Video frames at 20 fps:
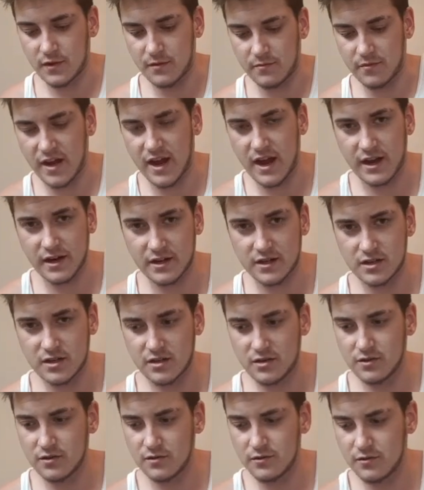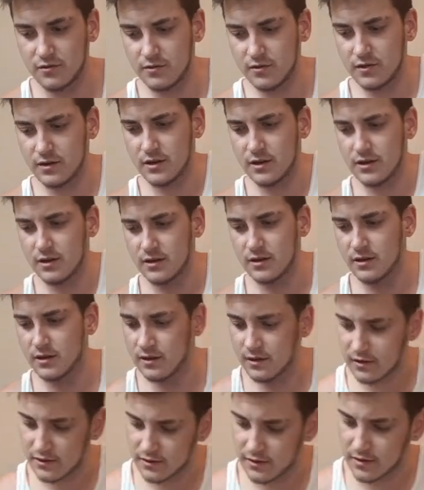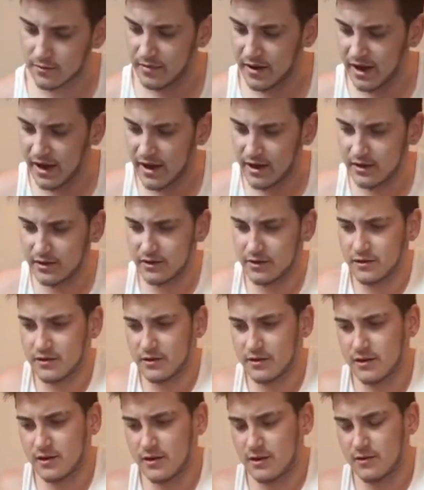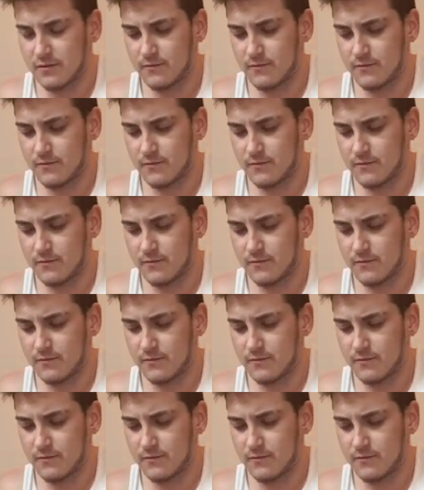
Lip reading: Back to the packer.